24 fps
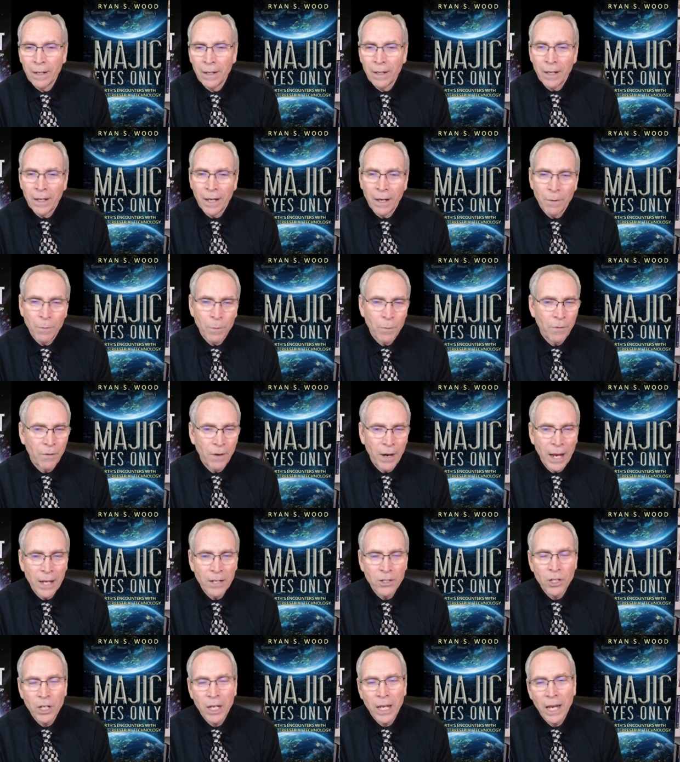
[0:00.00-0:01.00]
with
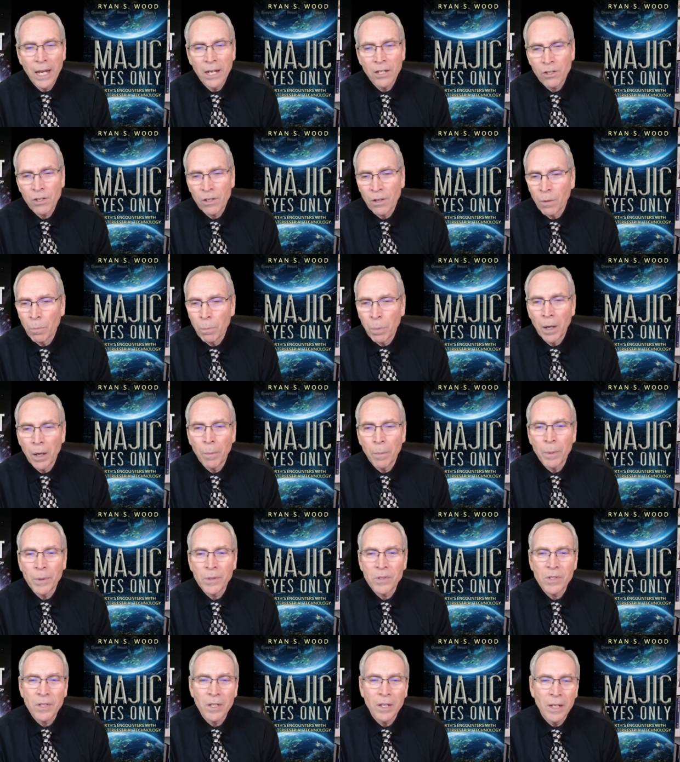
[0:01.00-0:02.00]
educational
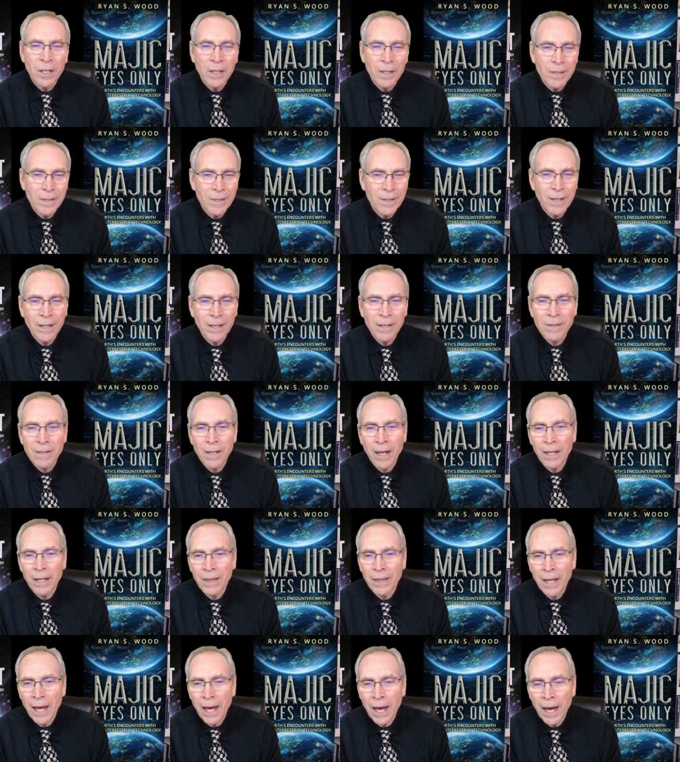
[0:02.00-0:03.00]
purposes, things like
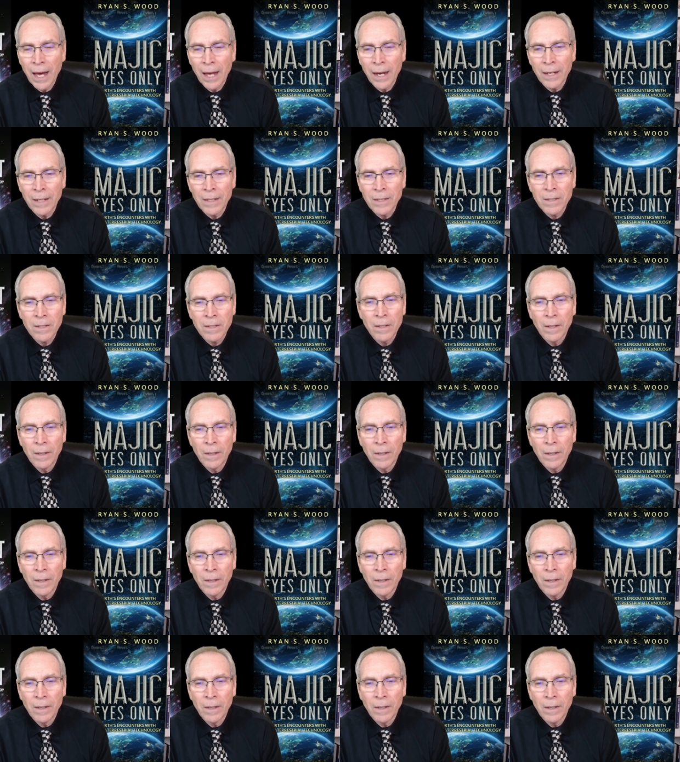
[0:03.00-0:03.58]
that, it's